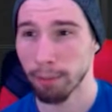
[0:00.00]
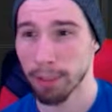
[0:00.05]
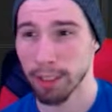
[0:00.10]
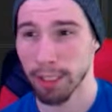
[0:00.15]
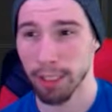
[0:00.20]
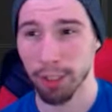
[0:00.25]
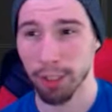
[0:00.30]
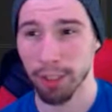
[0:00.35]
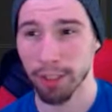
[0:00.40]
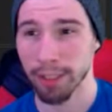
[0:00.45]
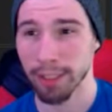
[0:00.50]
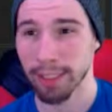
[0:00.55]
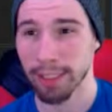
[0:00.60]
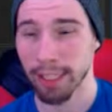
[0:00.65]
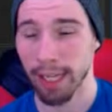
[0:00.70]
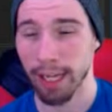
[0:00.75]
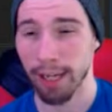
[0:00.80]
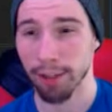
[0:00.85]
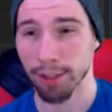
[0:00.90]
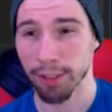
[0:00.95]
position,
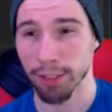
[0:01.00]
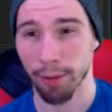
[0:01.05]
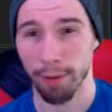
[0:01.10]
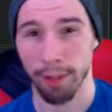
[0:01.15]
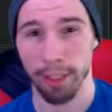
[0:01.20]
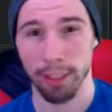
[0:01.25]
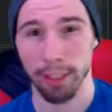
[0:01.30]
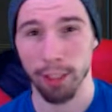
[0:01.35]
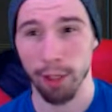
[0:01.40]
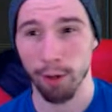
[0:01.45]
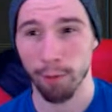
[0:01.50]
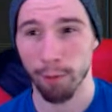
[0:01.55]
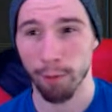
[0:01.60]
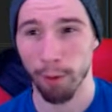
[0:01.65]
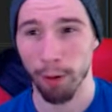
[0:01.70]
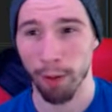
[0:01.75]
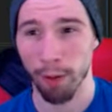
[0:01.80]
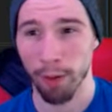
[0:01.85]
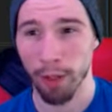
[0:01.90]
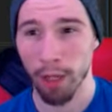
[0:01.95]
scale, so on and so
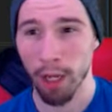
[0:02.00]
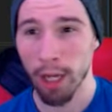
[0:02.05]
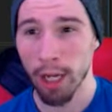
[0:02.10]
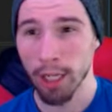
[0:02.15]
forth.